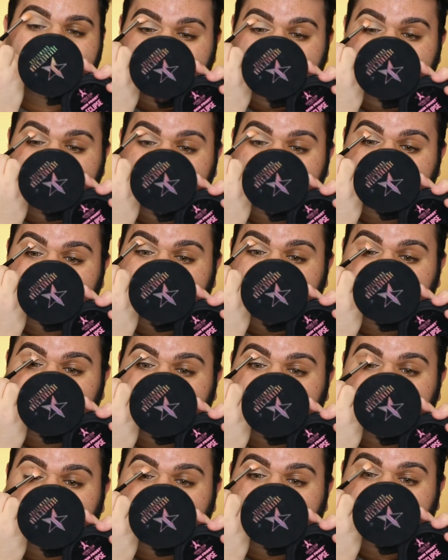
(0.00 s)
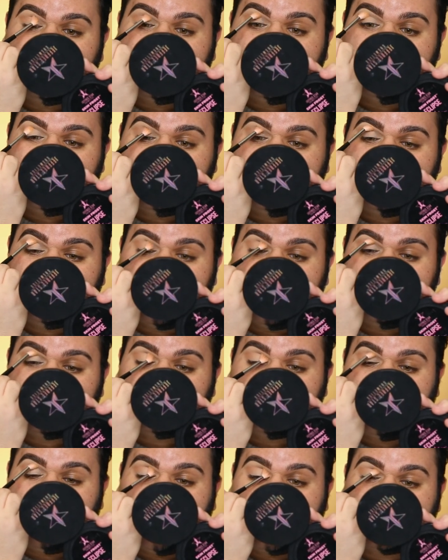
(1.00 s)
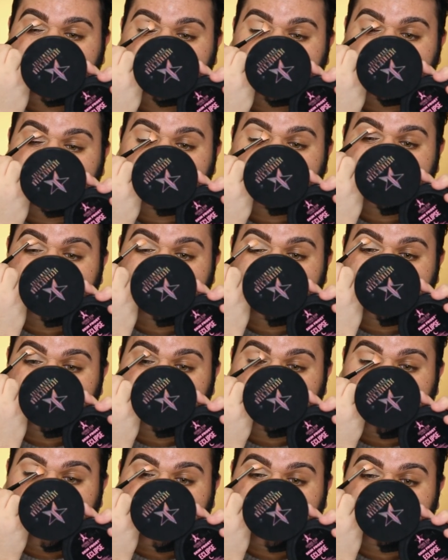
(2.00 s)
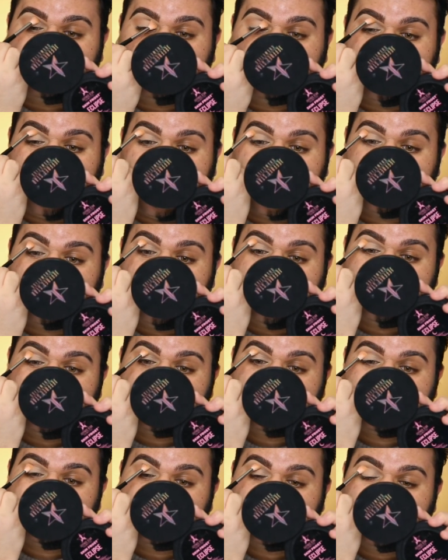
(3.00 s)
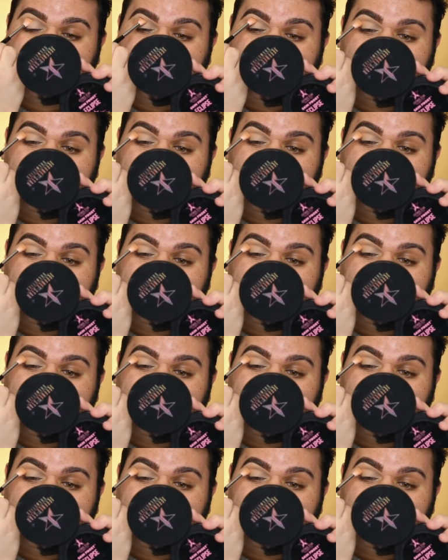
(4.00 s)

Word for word: Let me know down below if you guys are watching season 10 of Drag Race,